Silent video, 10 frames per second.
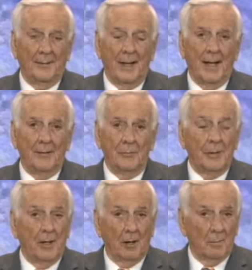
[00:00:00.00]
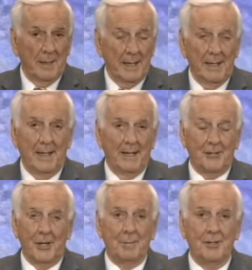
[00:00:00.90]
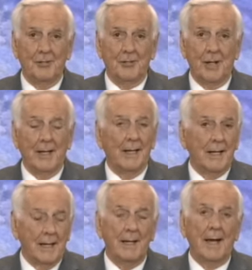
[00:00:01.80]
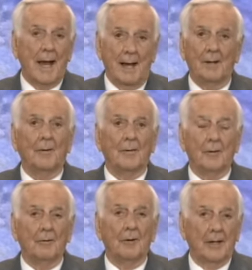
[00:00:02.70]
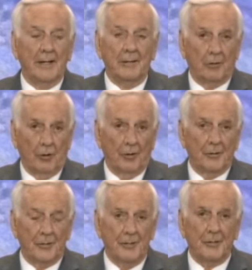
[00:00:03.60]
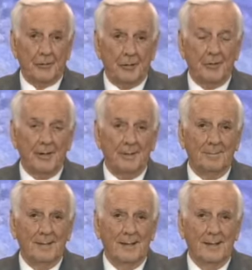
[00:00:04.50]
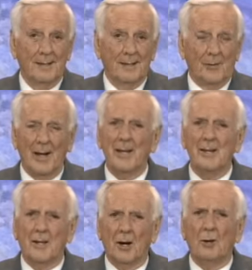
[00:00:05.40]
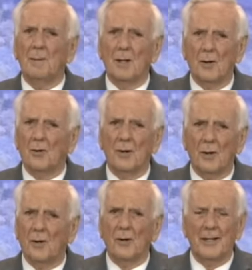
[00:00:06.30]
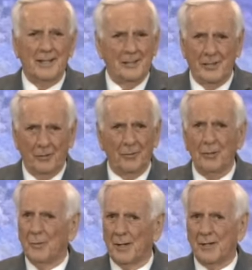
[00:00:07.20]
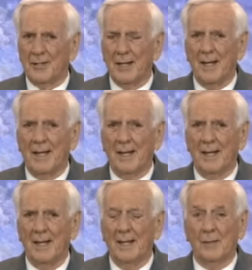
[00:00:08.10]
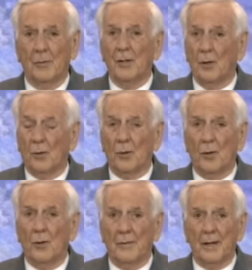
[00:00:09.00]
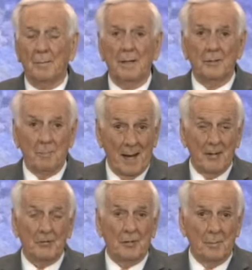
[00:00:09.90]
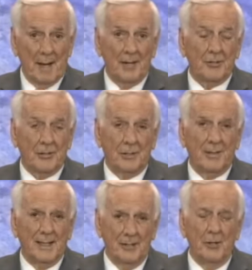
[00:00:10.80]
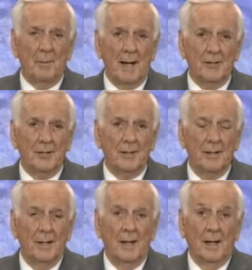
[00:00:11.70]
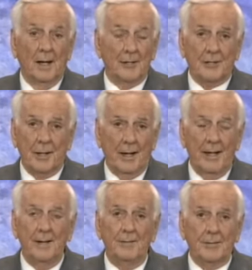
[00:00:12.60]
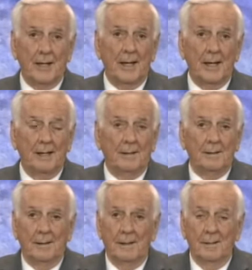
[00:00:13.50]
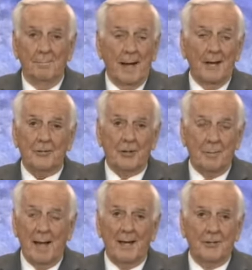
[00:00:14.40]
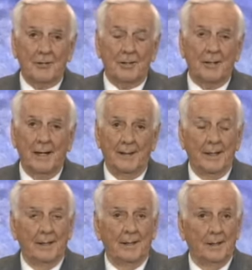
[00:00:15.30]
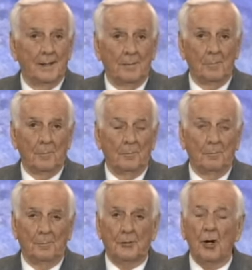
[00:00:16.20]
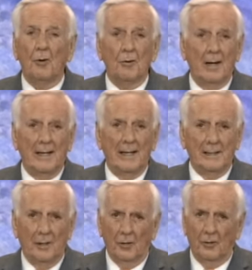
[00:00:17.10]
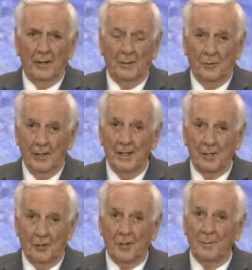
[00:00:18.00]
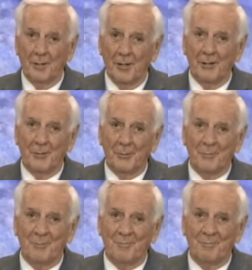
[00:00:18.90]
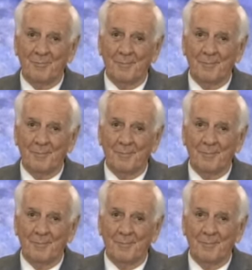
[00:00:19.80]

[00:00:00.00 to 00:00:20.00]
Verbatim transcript: and that we are made in His image and He did die on a rugged cross in Jerusalem? Why do you call me Lord, Lord, and you don't do what I say? The word Lord, Lord there means master, master. Can you imagine a slave saying, Master, master, and then totally ignoring what he told him to do?